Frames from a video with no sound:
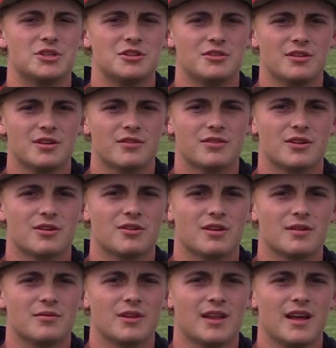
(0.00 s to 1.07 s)
a junior for the
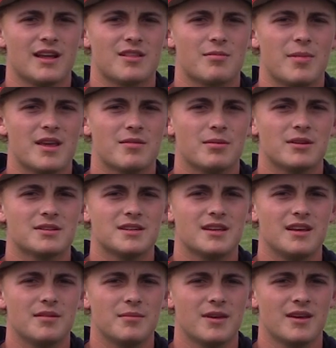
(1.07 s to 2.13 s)
Greenville Lions baseball
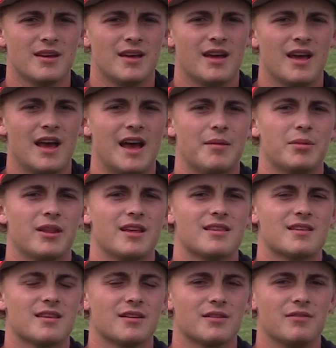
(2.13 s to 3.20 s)
team. I play
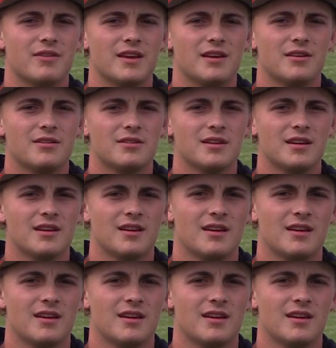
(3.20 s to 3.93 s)
center field,